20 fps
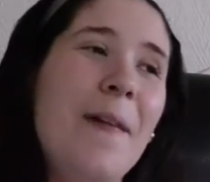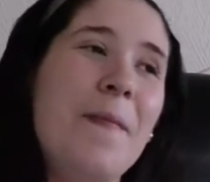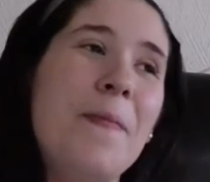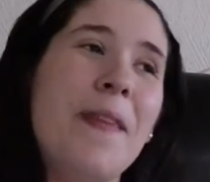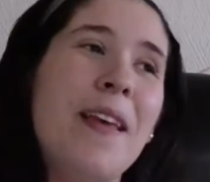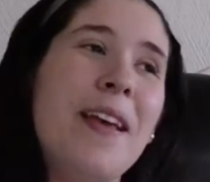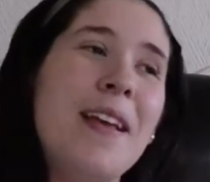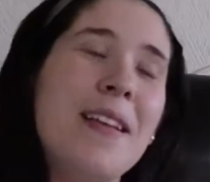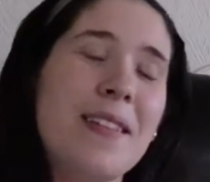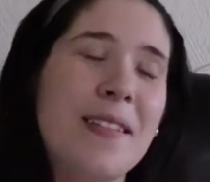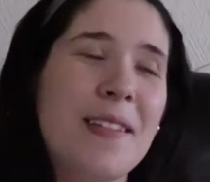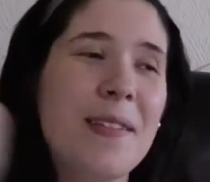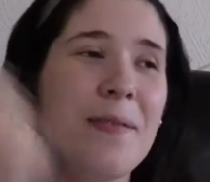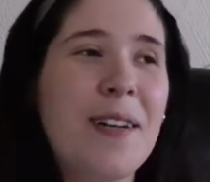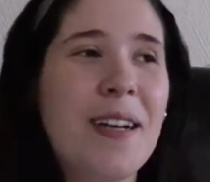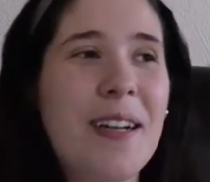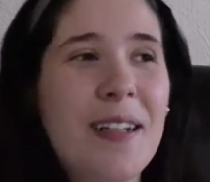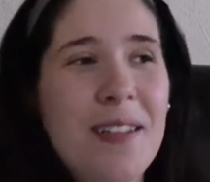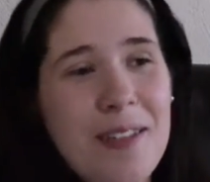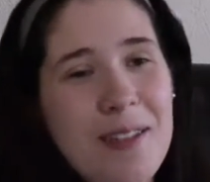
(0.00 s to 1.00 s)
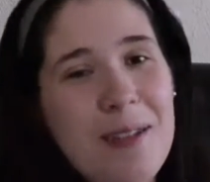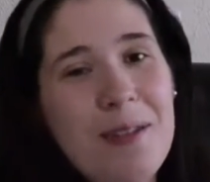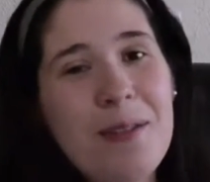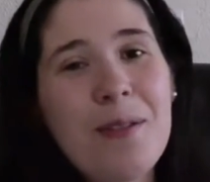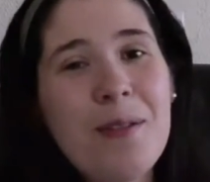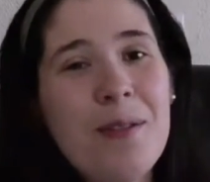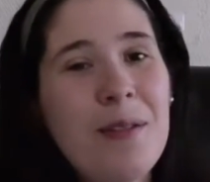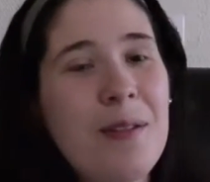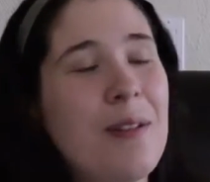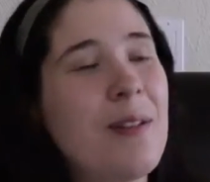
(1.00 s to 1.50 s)
is the one
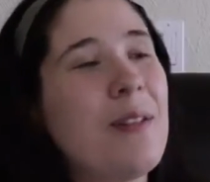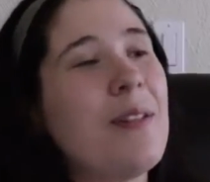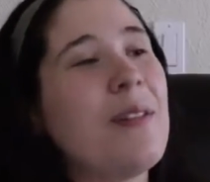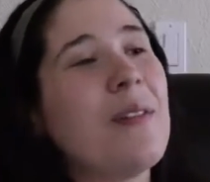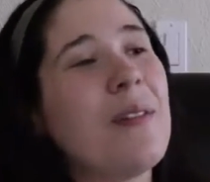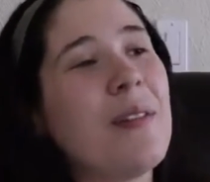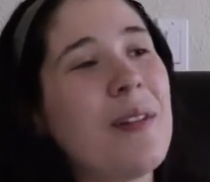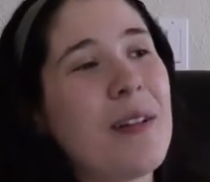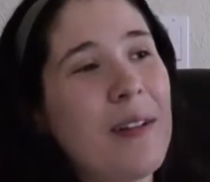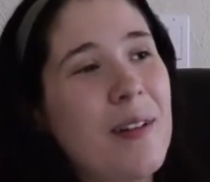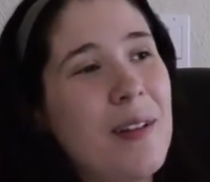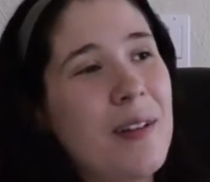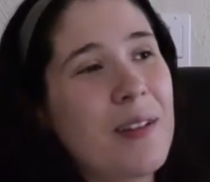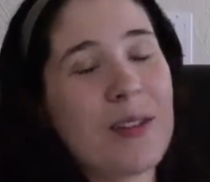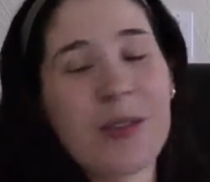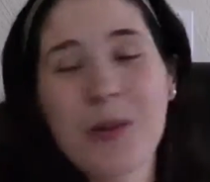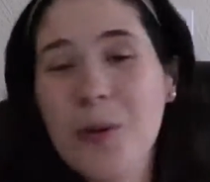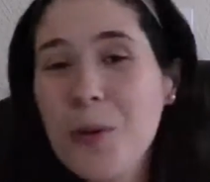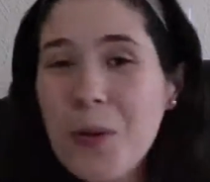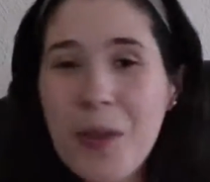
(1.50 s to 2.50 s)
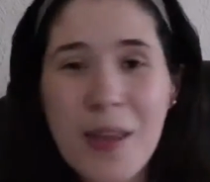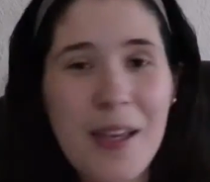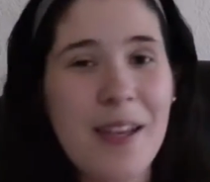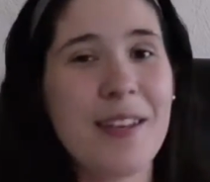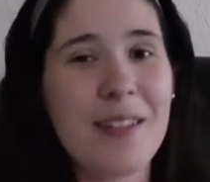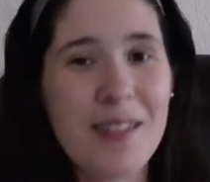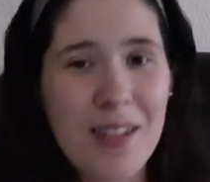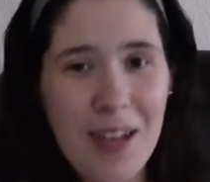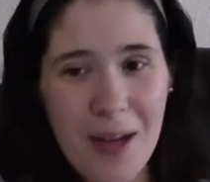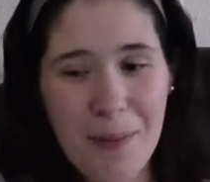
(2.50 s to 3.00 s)
to screw
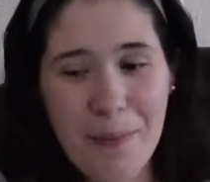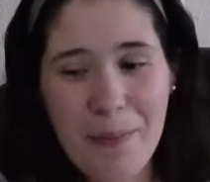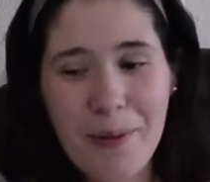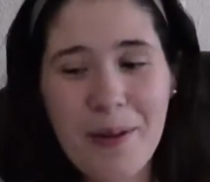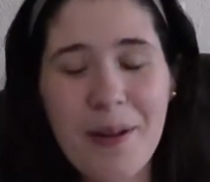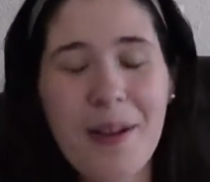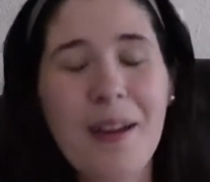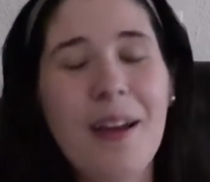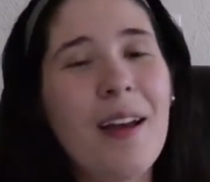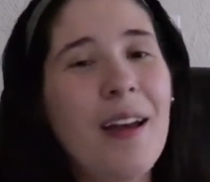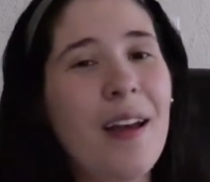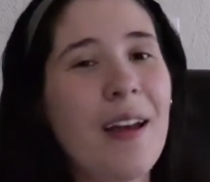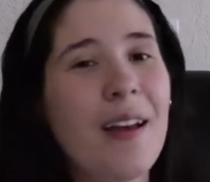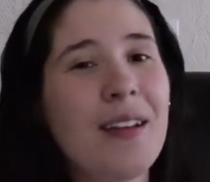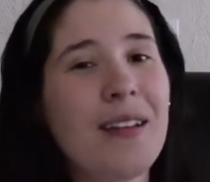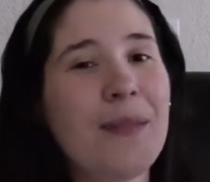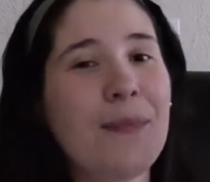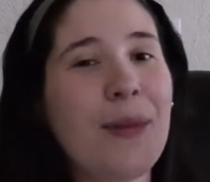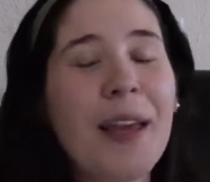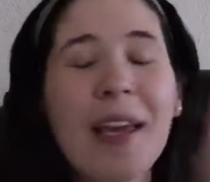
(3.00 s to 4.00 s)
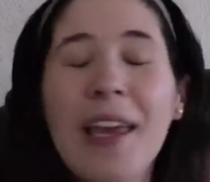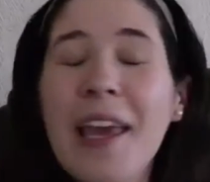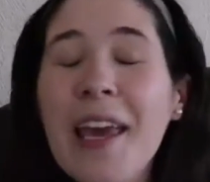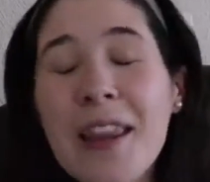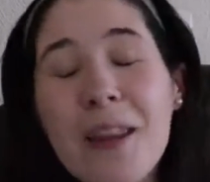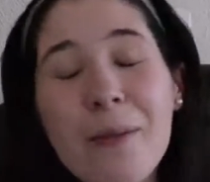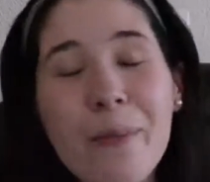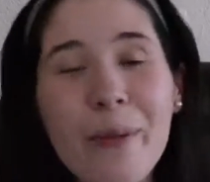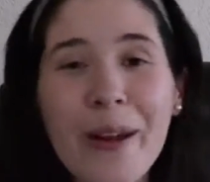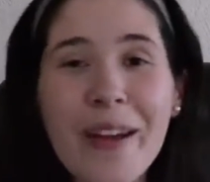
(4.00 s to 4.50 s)
things up.
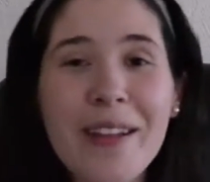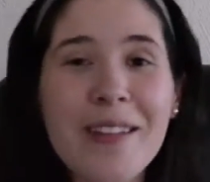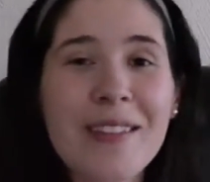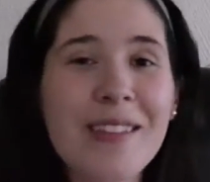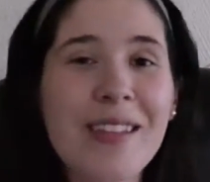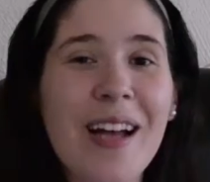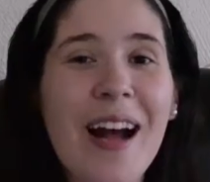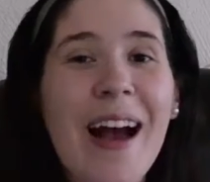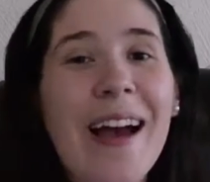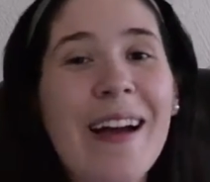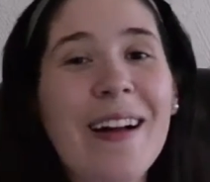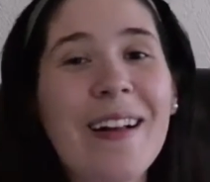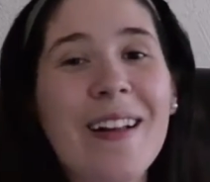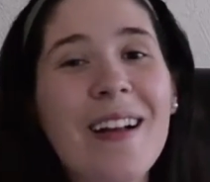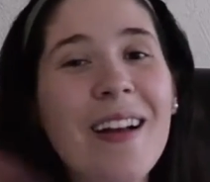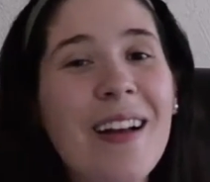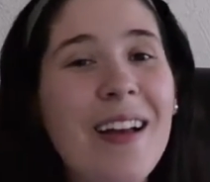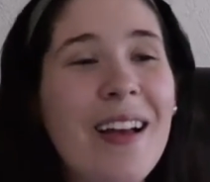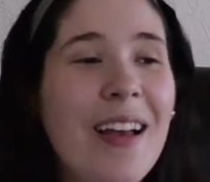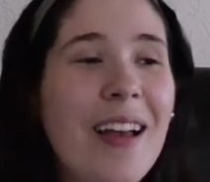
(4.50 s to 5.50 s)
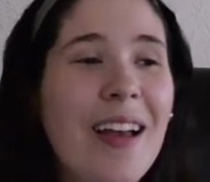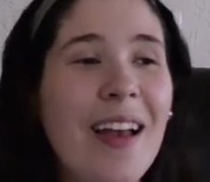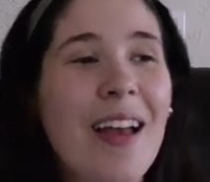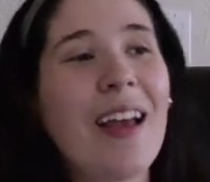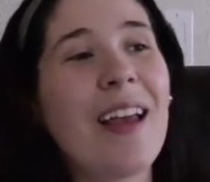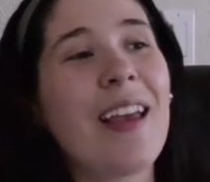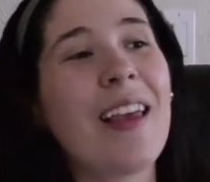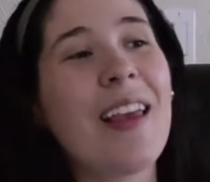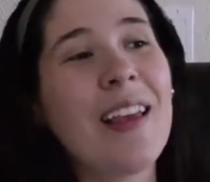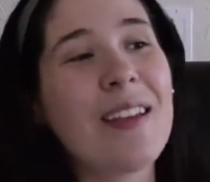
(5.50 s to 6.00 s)
Pinky the Brain style.
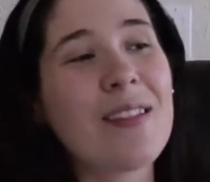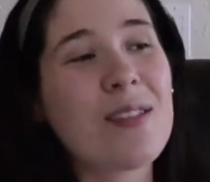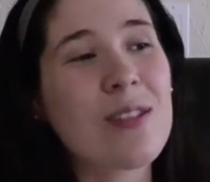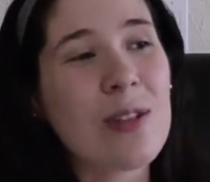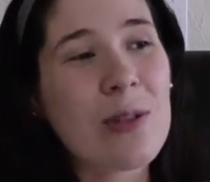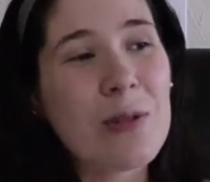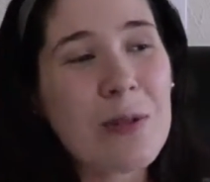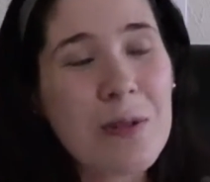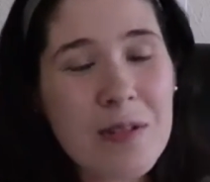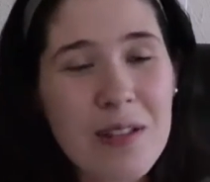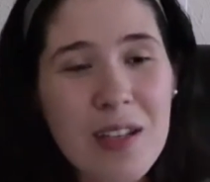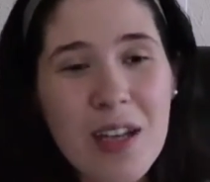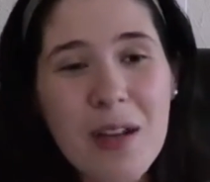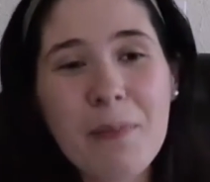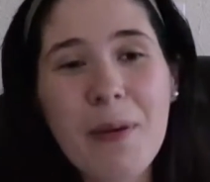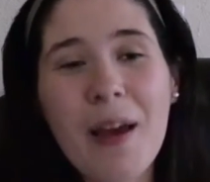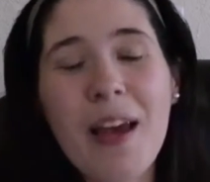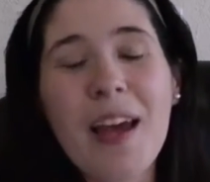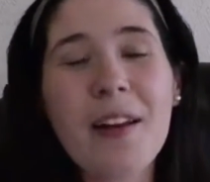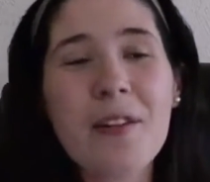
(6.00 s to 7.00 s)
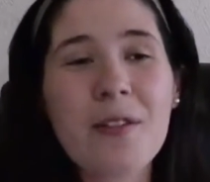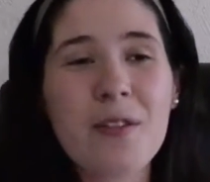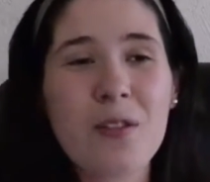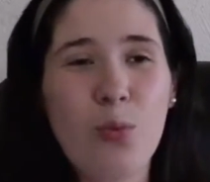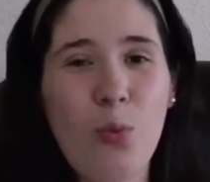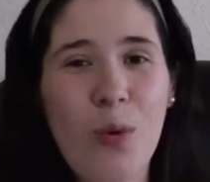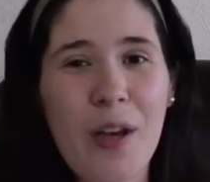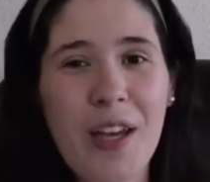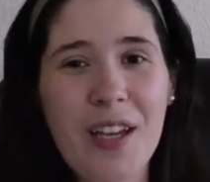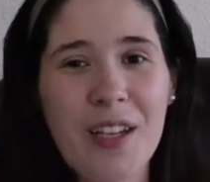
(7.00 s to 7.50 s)
He screws up Hater's
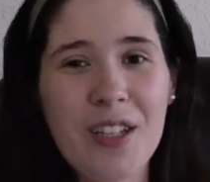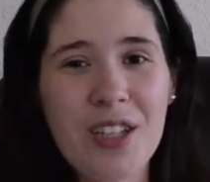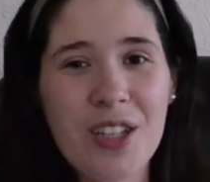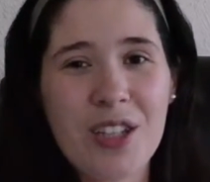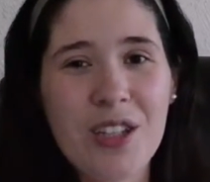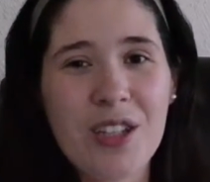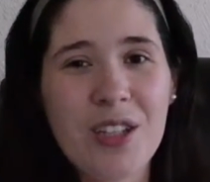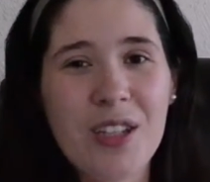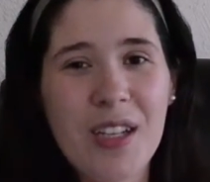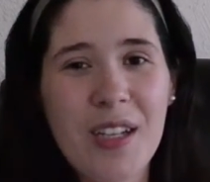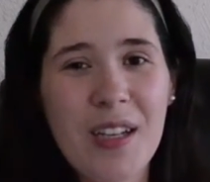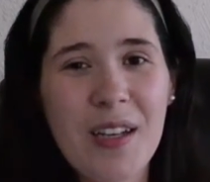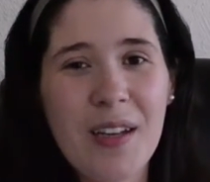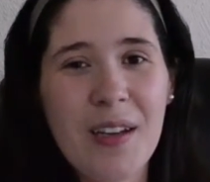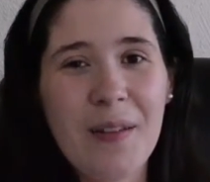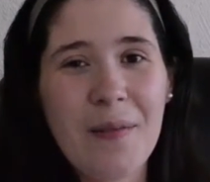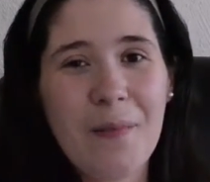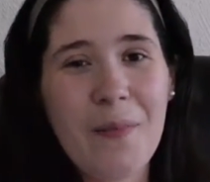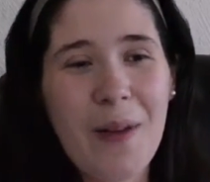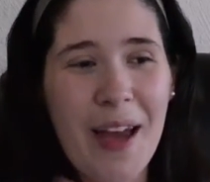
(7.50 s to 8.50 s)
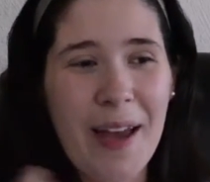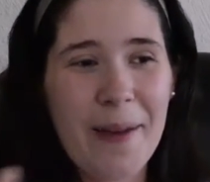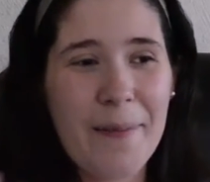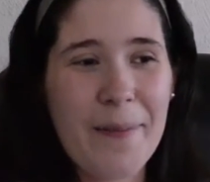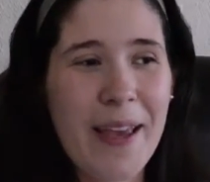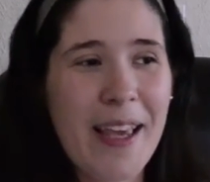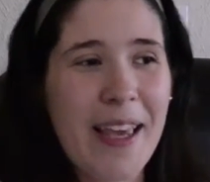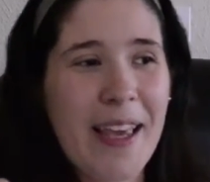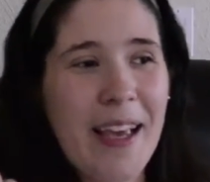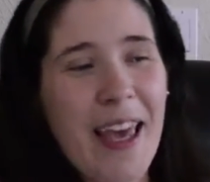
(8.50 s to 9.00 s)
wish by
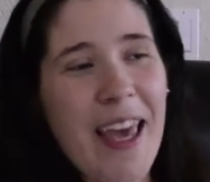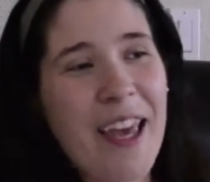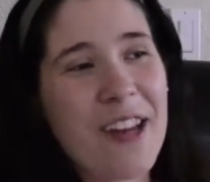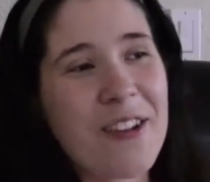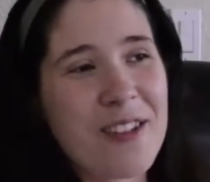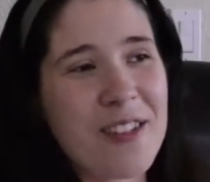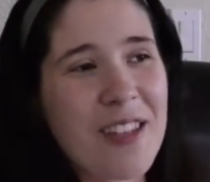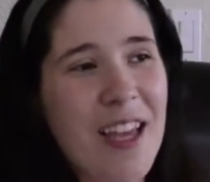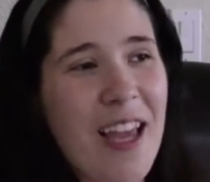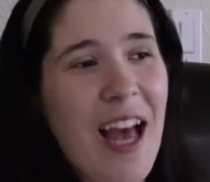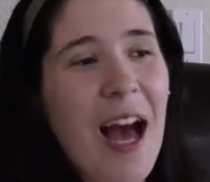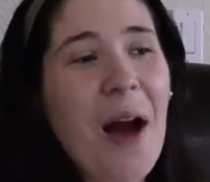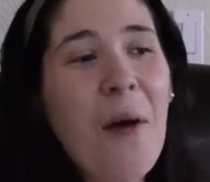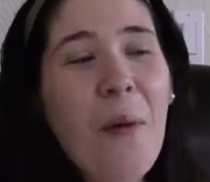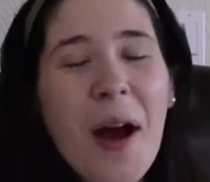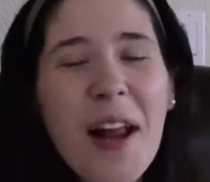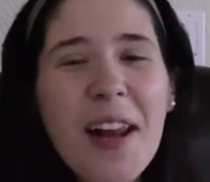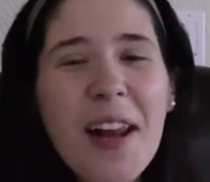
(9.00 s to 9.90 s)
making Hater say, I